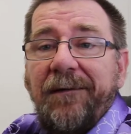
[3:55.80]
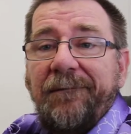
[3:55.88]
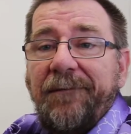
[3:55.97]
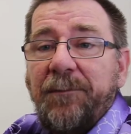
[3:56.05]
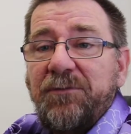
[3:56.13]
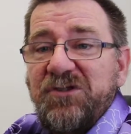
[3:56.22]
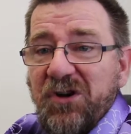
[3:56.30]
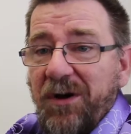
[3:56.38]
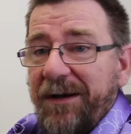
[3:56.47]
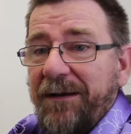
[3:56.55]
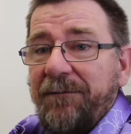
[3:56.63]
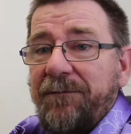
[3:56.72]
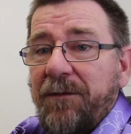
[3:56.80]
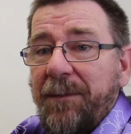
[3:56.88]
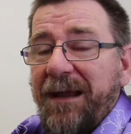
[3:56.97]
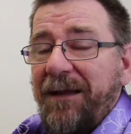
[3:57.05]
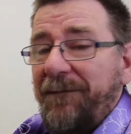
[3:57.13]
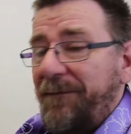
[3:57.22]
from China for
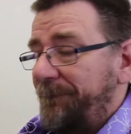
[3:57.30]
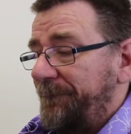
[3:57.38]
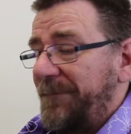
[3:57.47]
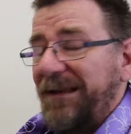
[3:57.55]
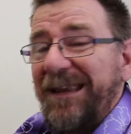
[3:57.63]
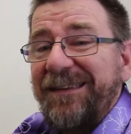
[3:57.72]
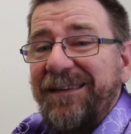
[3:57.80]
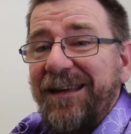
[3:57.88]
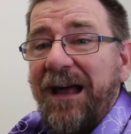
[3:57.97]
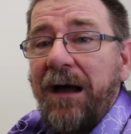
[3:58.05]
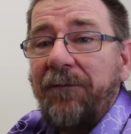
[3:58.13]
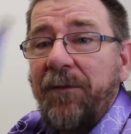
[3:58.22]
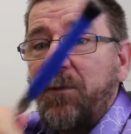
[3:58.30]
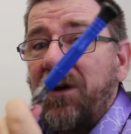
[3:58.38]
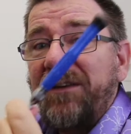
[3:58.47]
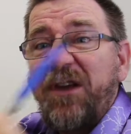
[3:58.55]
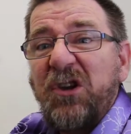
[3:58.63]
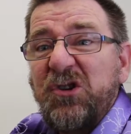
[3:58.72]
about less than half the
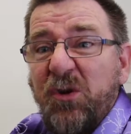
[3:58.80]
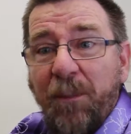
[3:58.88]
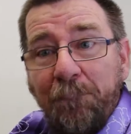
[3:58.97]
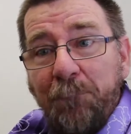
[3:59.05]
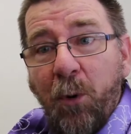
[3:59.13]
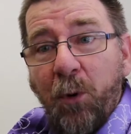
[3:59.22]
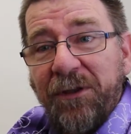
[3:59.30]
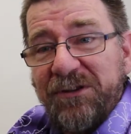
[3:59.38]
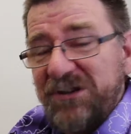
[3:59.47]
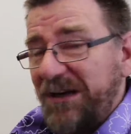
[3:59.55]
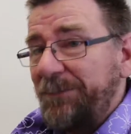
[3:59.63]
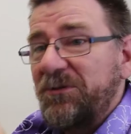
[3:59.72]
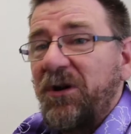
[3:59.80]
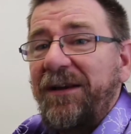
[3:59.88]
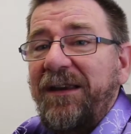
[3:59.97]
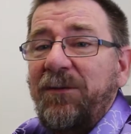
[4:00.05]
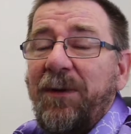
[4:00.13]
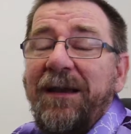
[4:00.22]
price. I should have bought the cheap
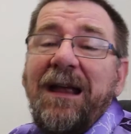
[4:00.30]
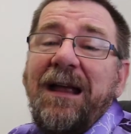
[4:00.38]
Chinese one,